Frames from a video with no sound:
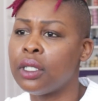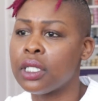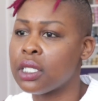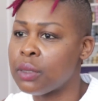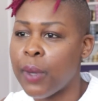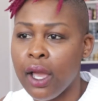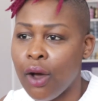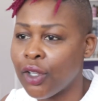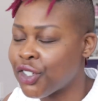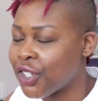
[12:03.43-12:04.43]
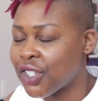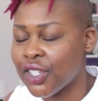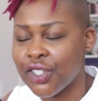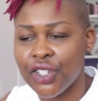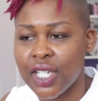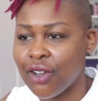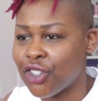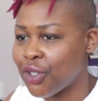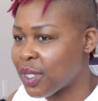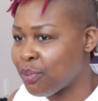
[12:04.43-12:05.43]
This is biology. This is just how
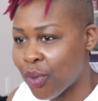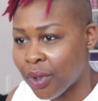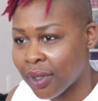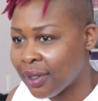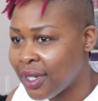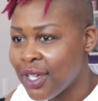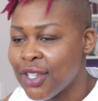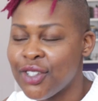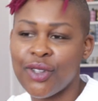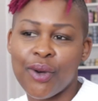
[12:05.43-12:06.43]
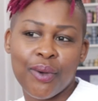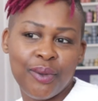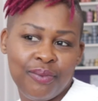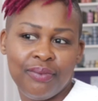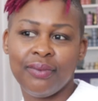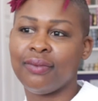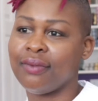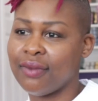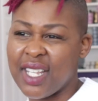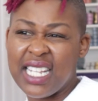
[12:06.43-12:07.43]
she was born. So
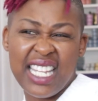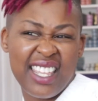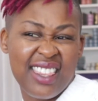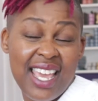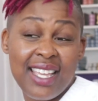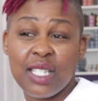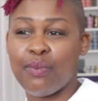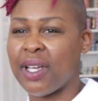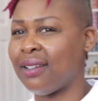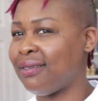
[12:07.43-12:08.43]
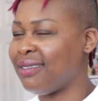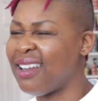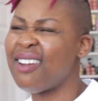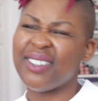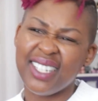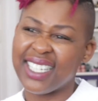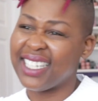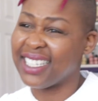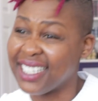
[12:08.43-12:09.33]
it's like, thanks, but not really.